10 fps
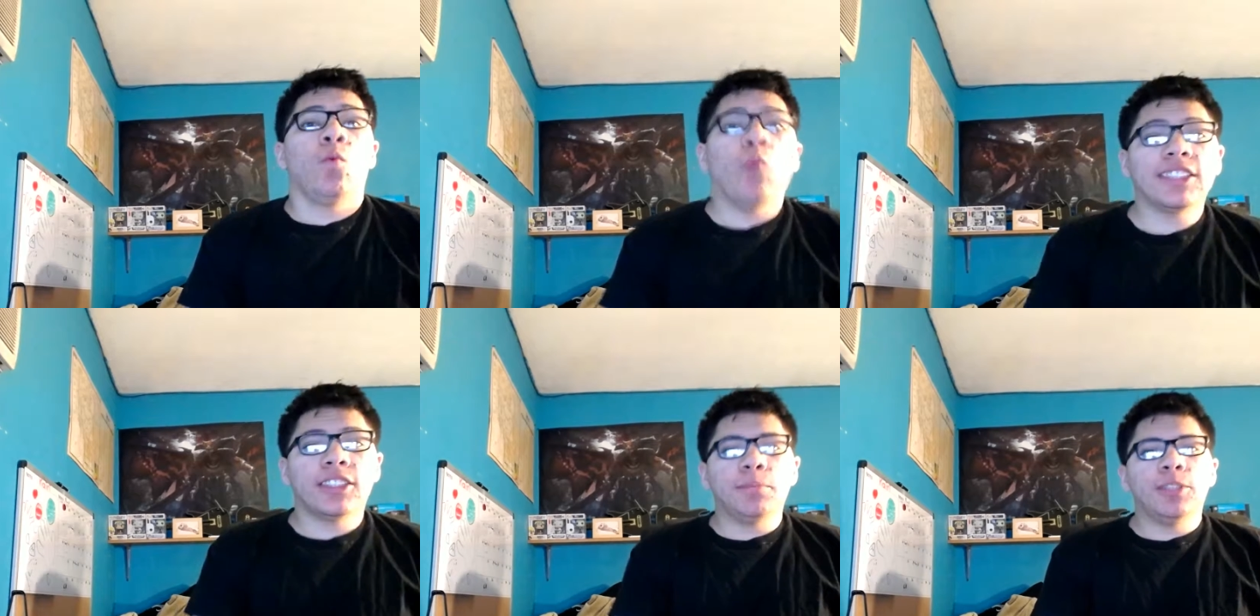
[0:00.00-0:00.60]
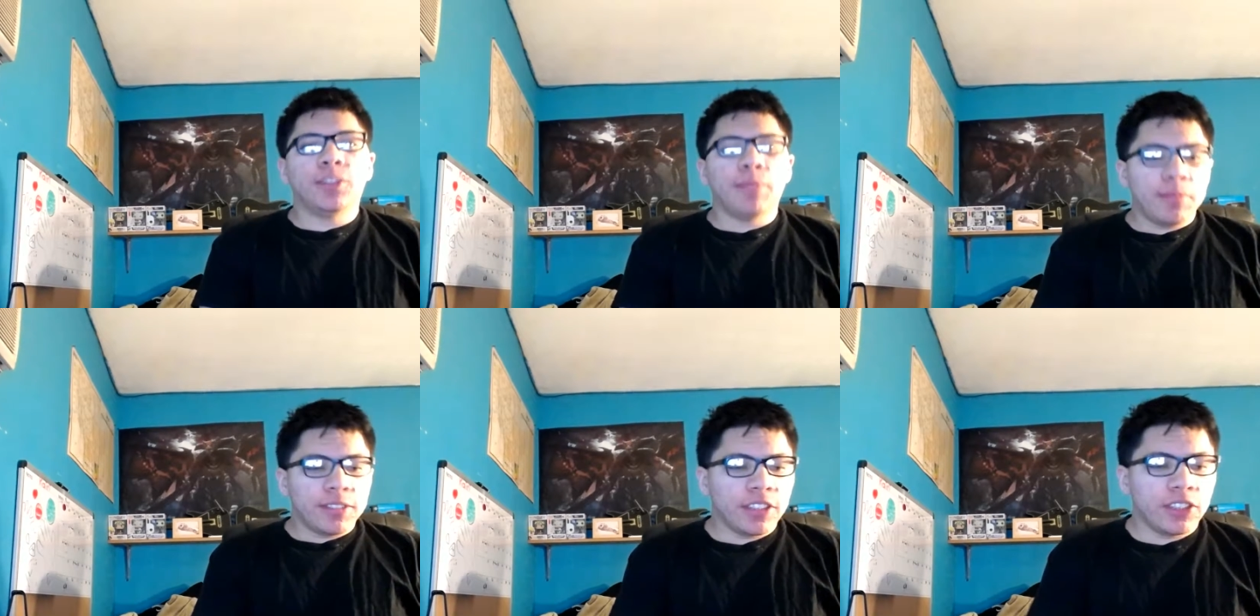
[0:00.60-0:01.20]
What's up YouTube, my
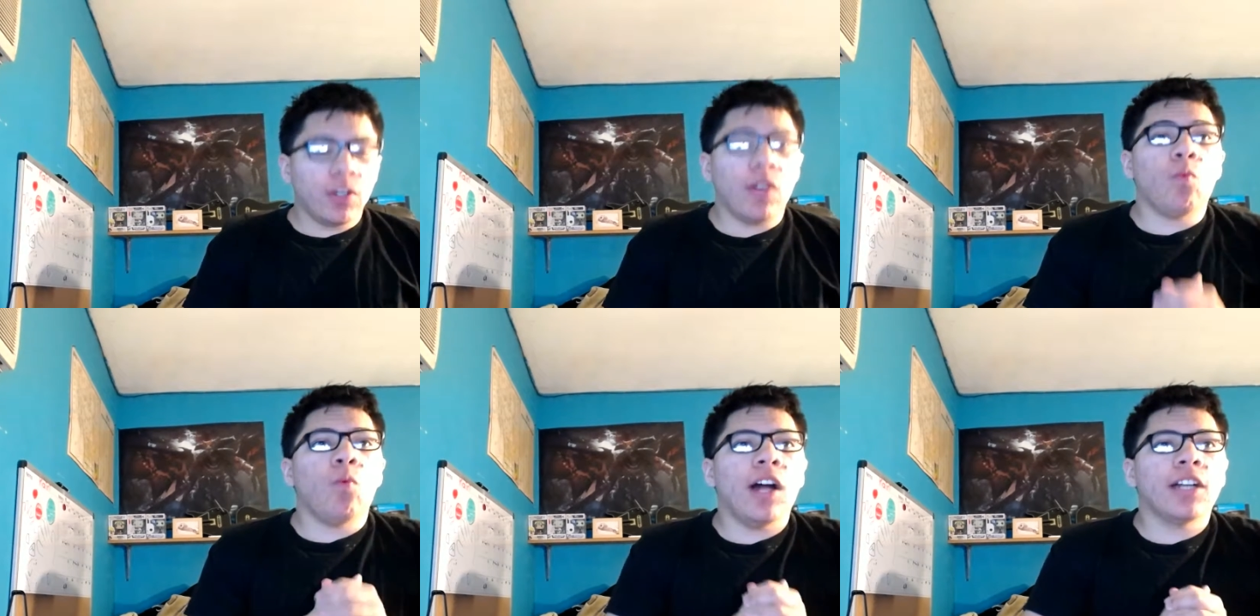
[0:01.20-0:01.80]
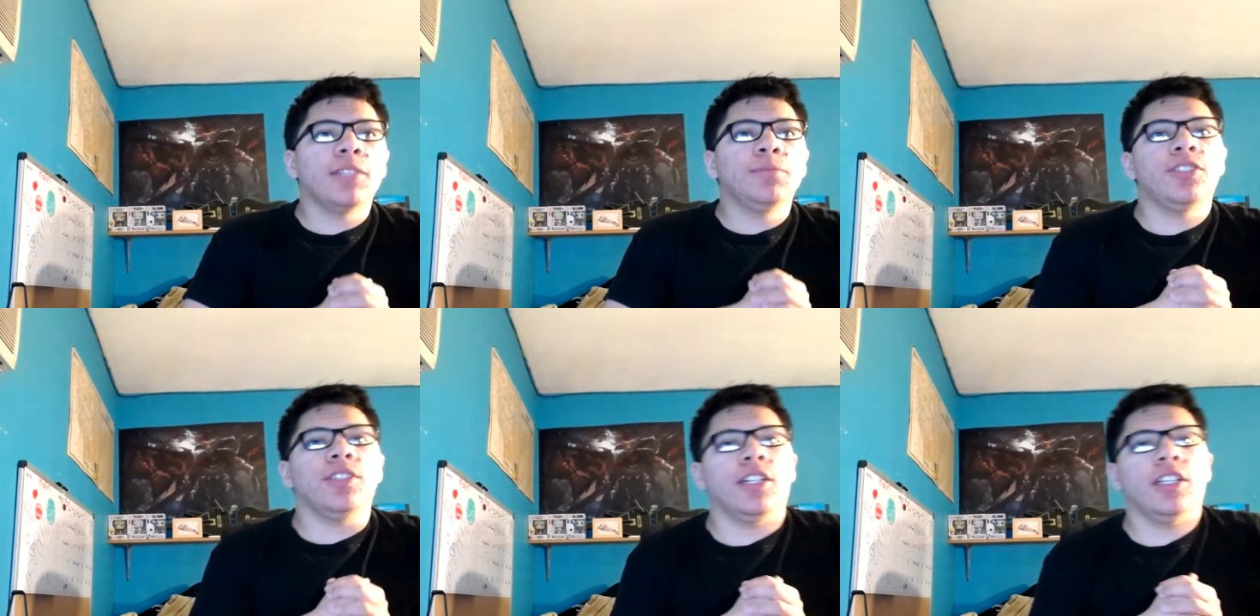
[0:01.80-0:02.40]
name is Sergio and welcome
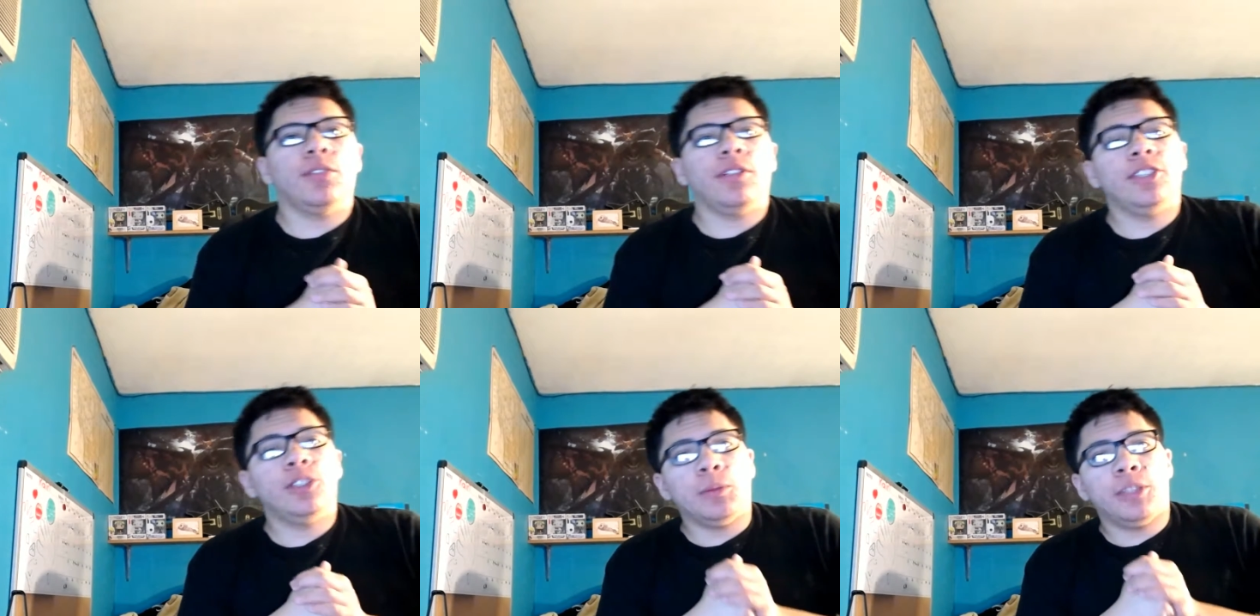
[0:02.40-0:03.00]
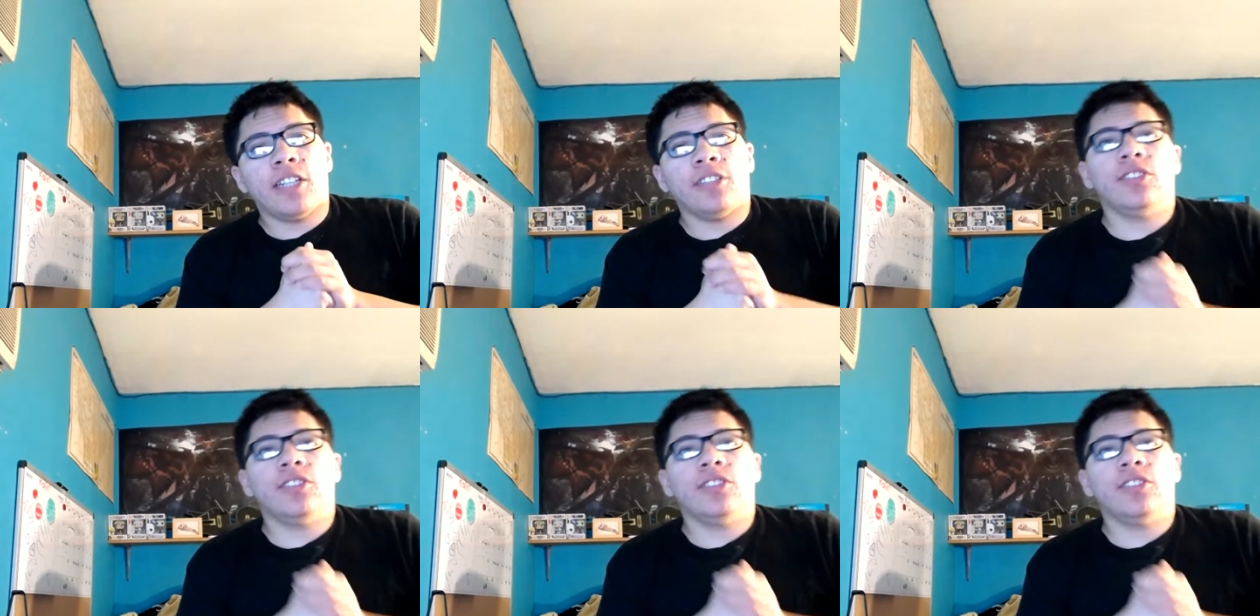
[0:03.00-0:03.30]
to the Color Red YouTube channel.